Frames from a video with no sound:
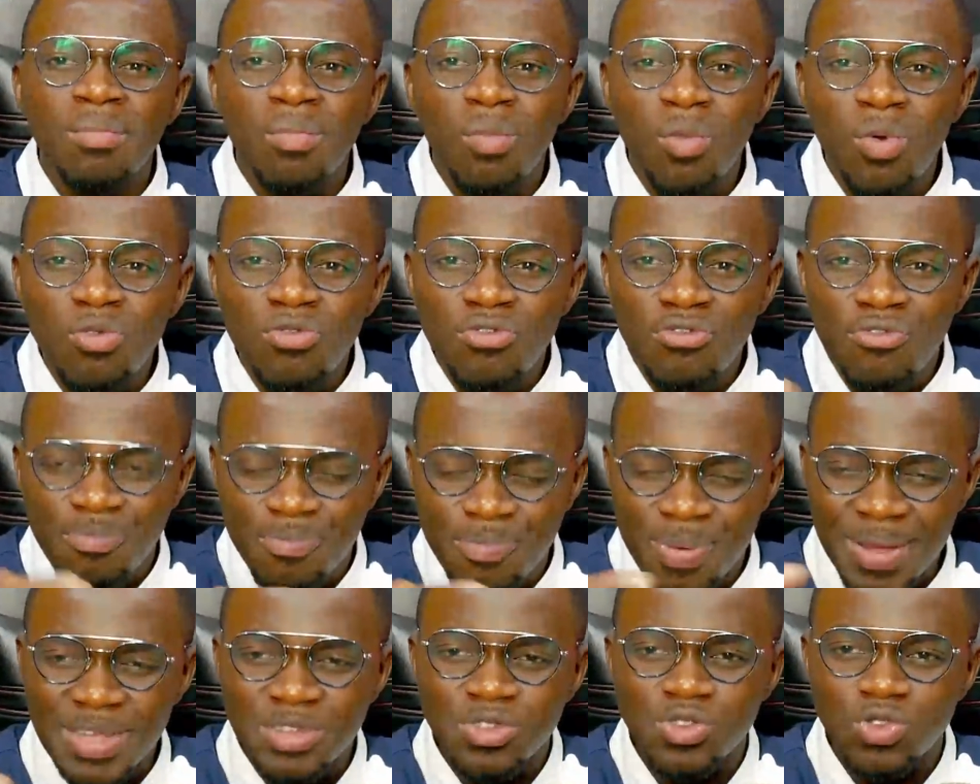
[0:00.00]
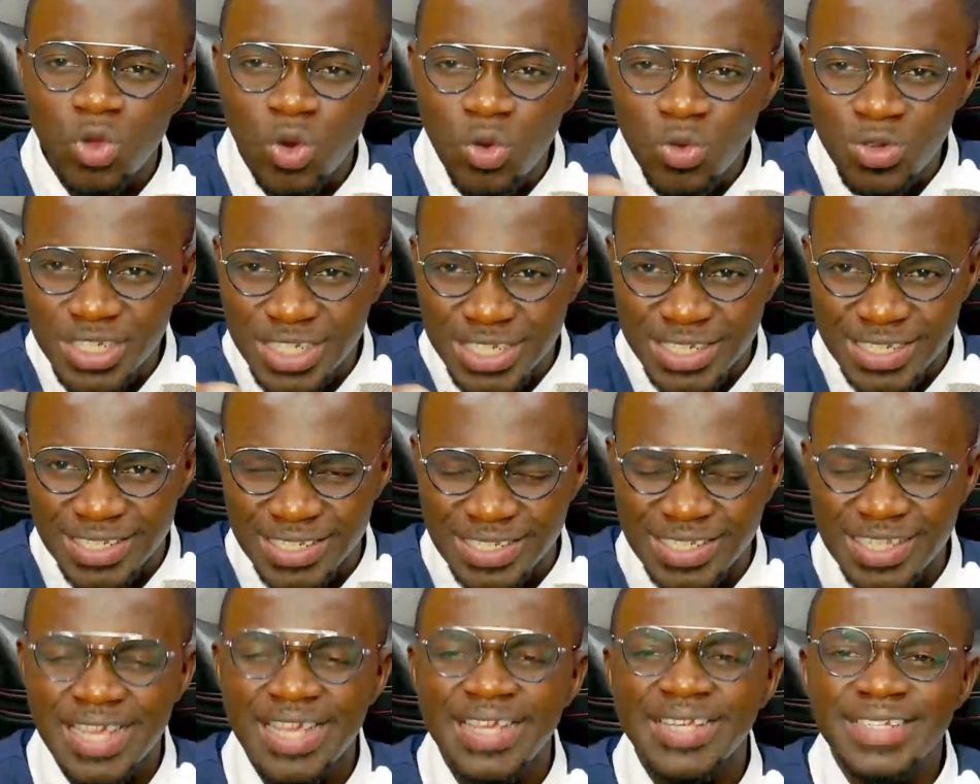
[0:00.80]
mun
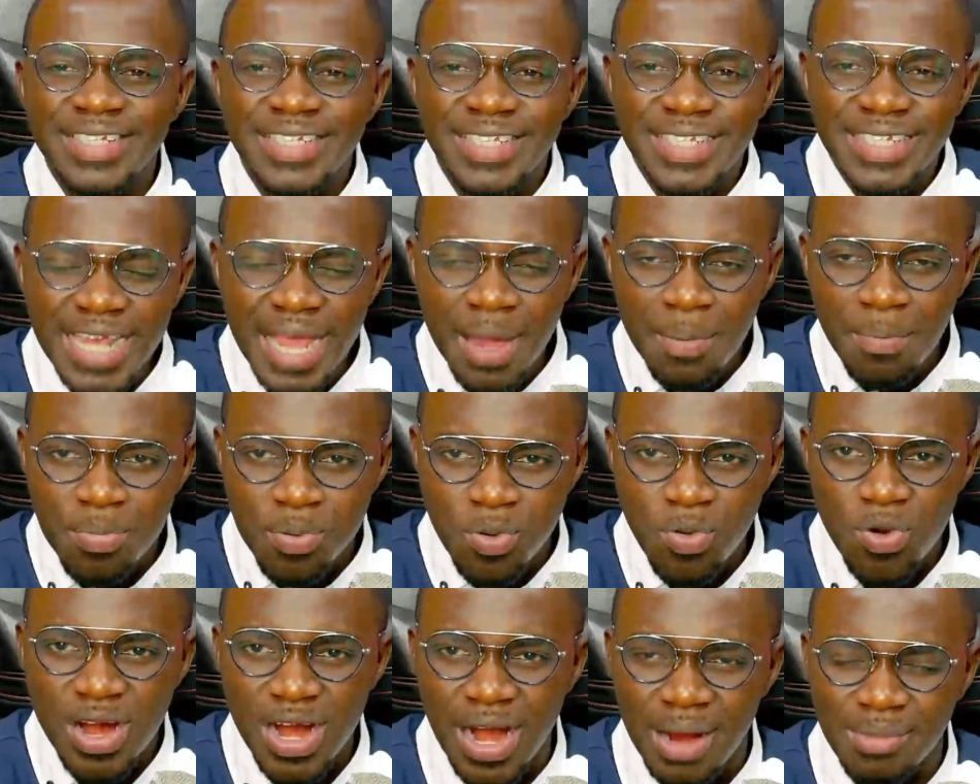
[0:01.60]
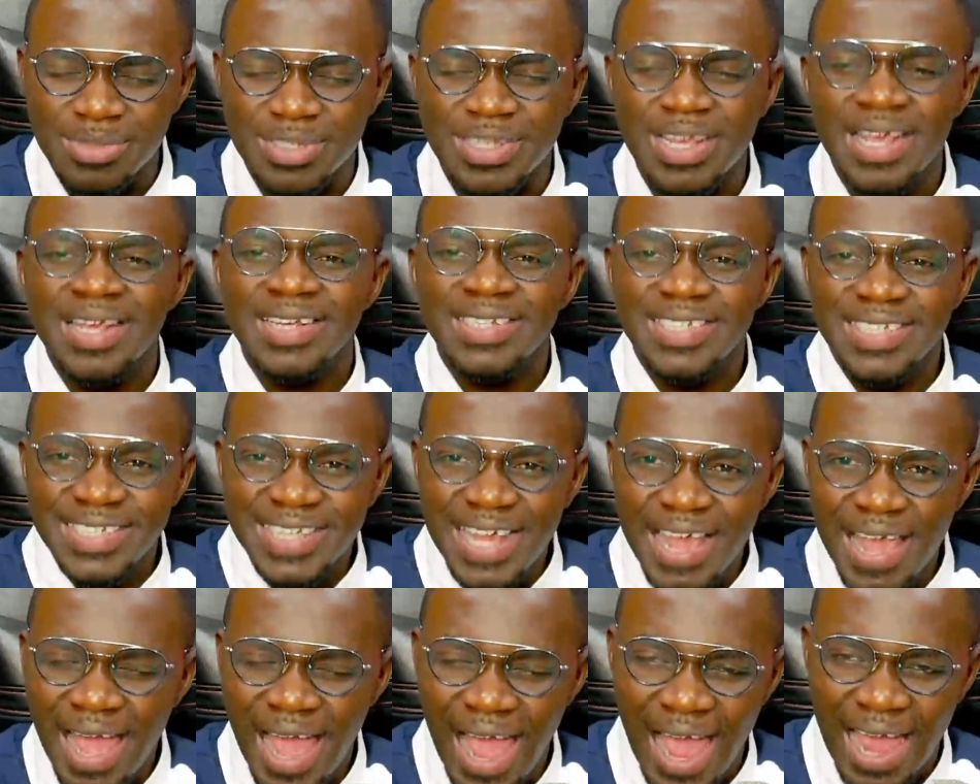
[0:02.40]
solutions share programs
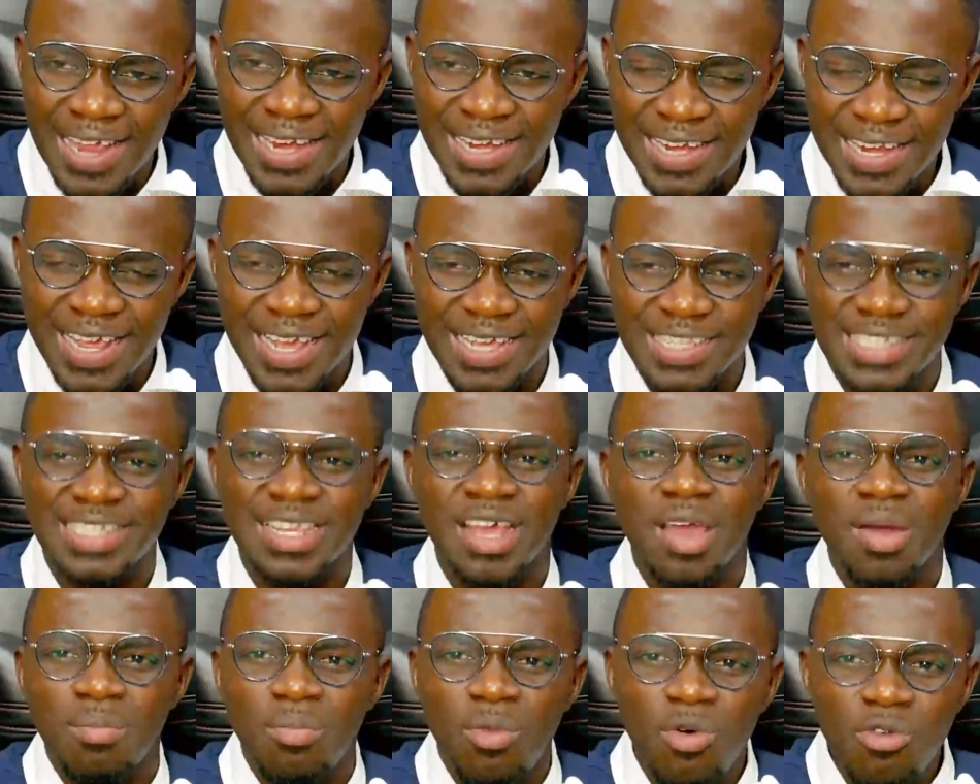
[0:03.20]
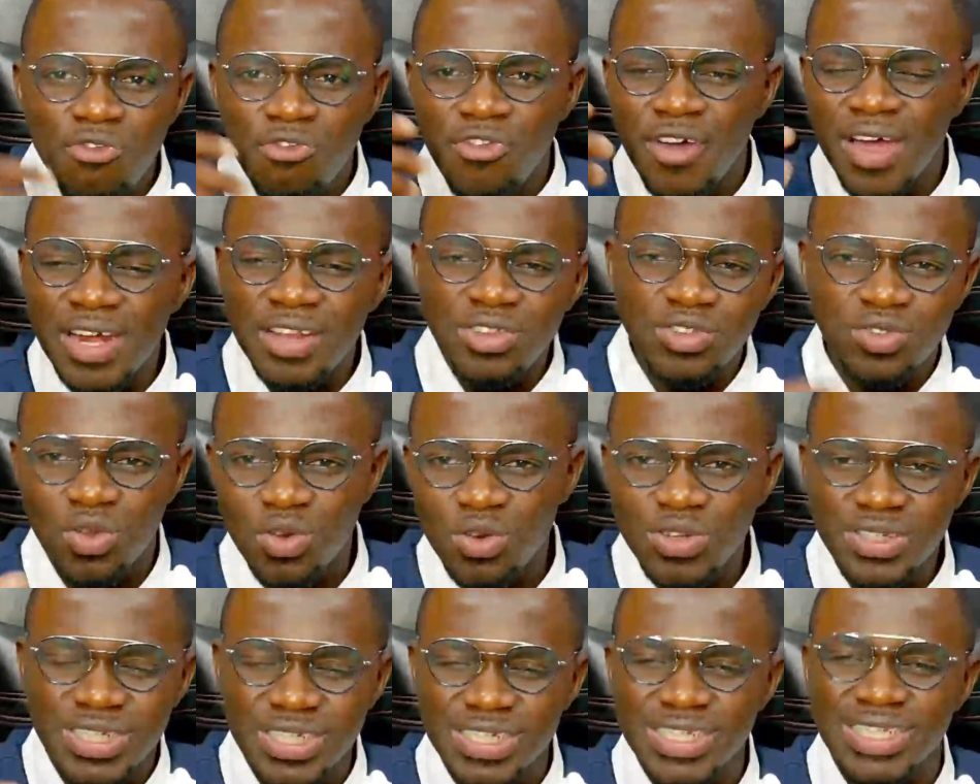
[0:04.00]
share ideas mun find
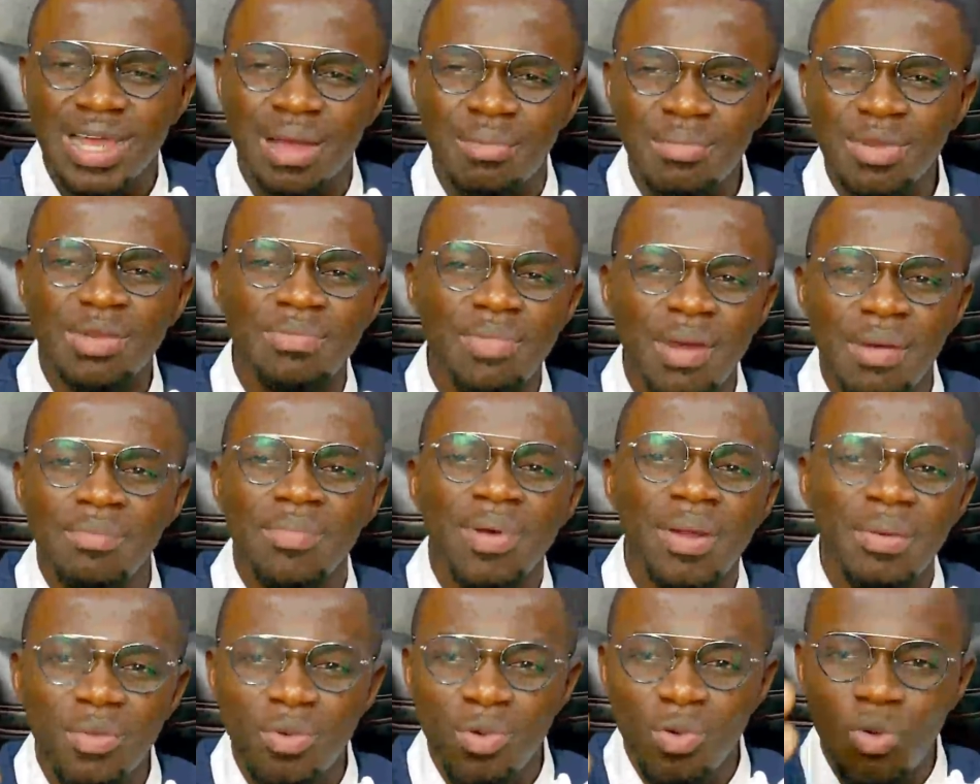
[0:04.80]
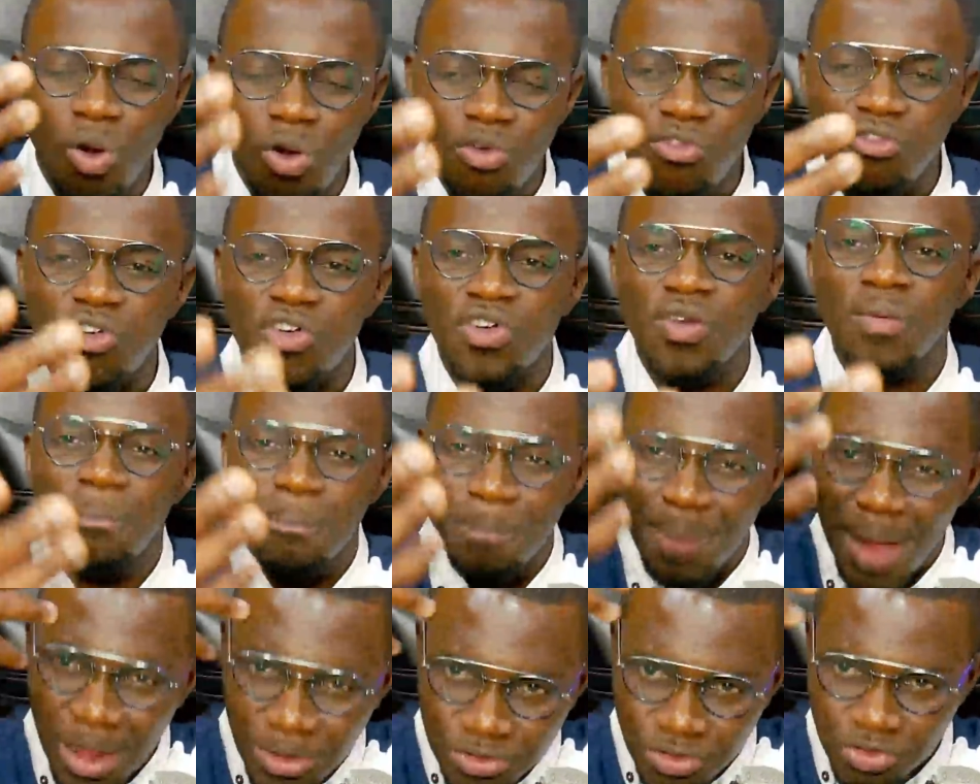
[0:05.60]
solutions am le bebre mun call for no
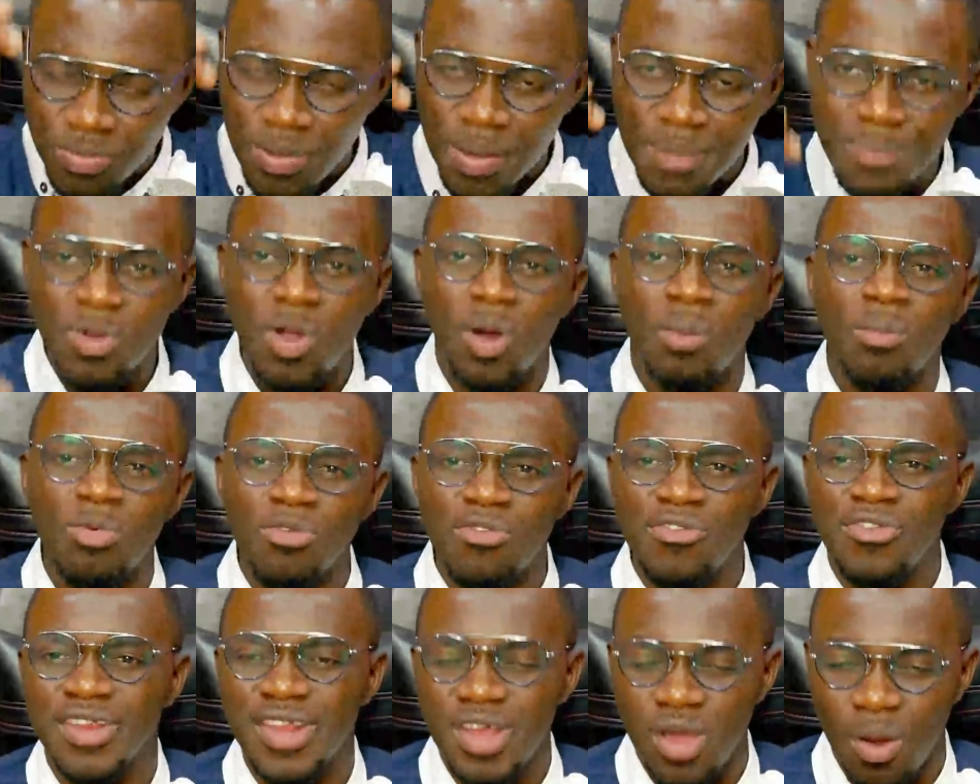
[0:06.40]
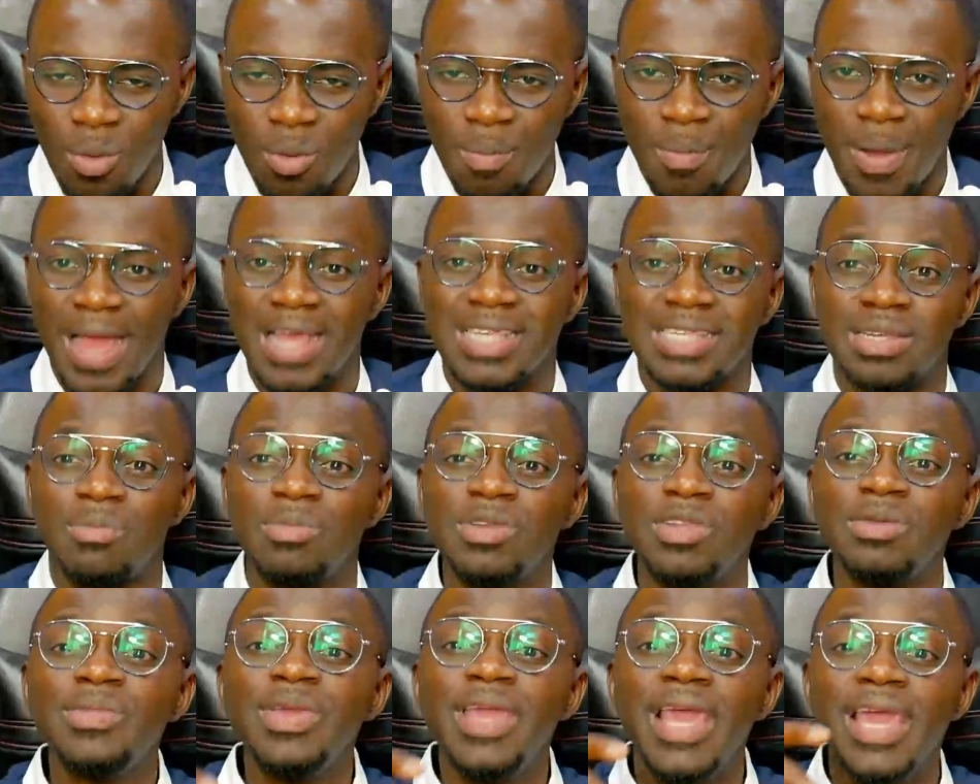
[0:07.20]
back to baby omo free omo buy
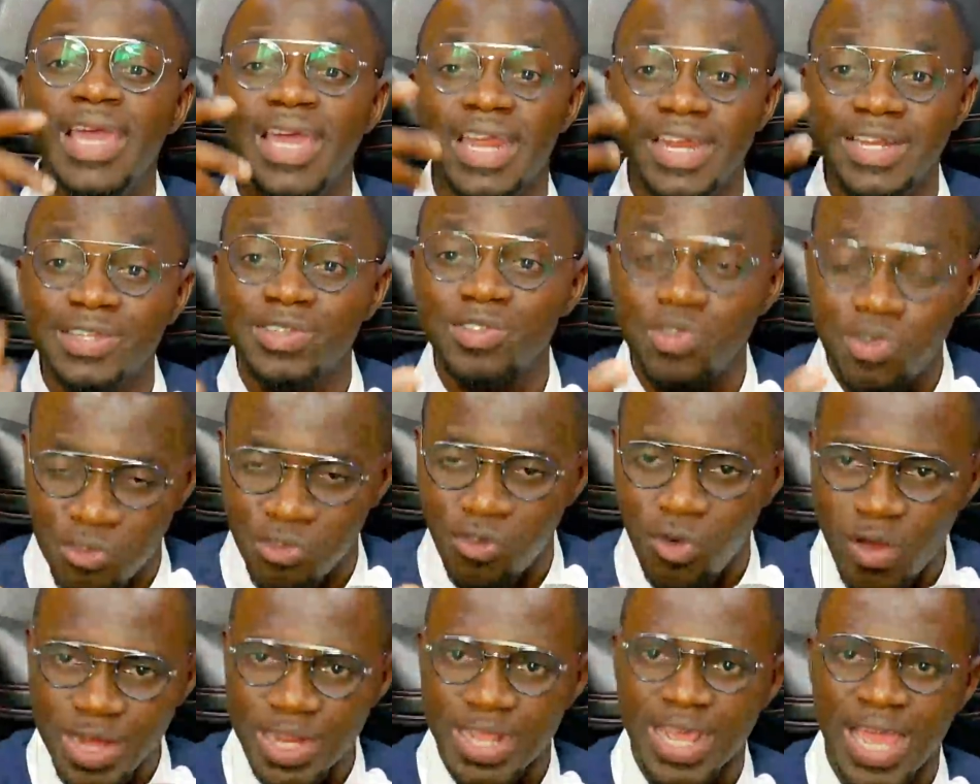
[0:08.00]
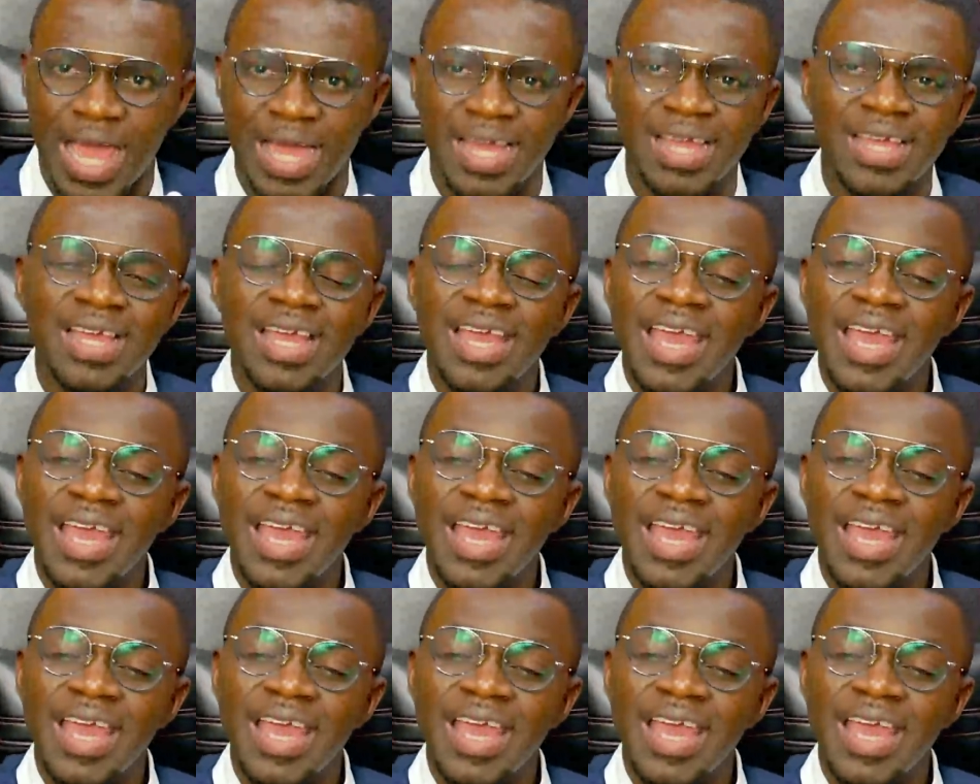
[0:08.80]
samu sum ye christopher word ya